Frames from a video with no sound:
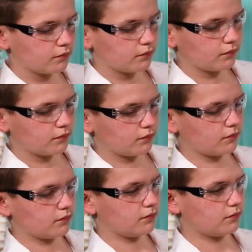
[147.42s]

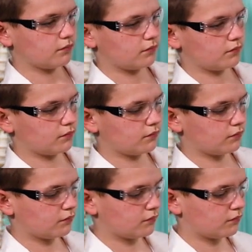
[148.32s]

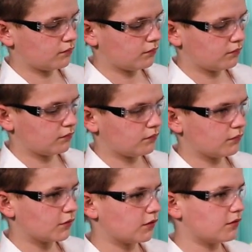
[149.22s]

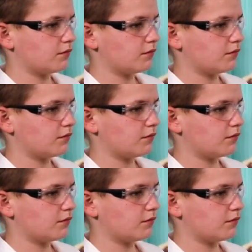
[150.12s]
[no speech]